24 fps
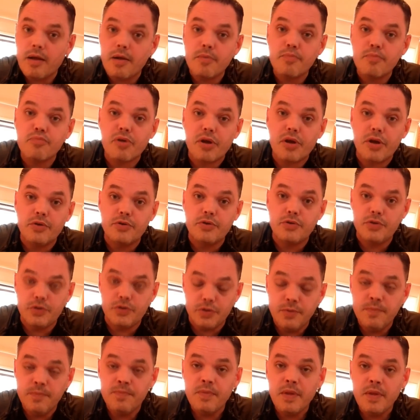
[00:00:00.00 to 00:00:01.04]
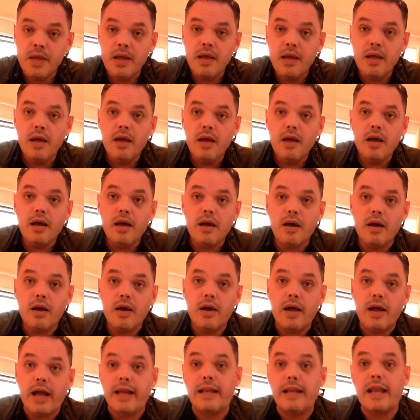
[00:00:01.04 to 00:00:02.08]
prior to you
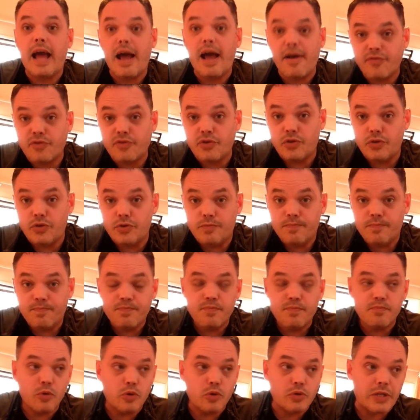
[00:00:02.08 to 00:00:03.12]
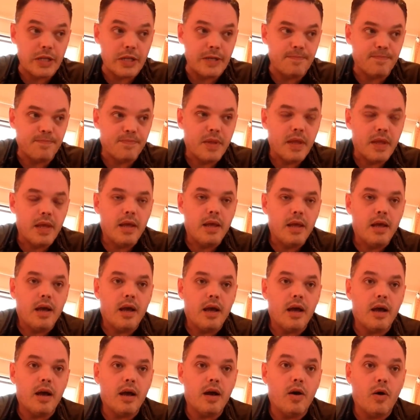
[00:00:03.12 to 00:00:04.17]
and after you mostly.
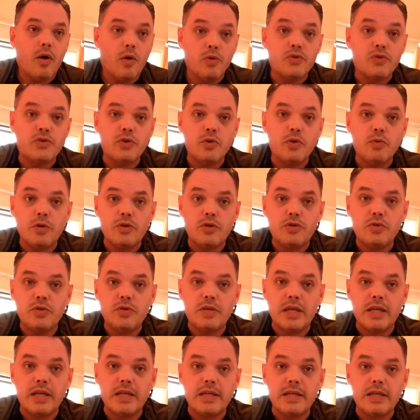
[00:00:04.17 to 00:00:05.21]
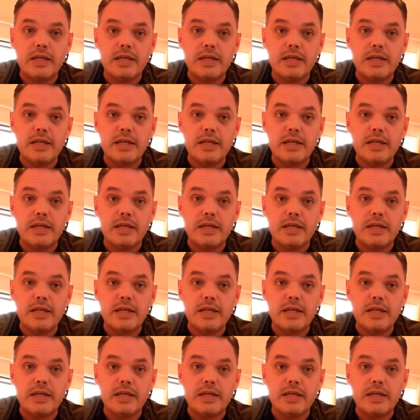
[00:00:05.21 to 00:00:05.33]
Also, what you can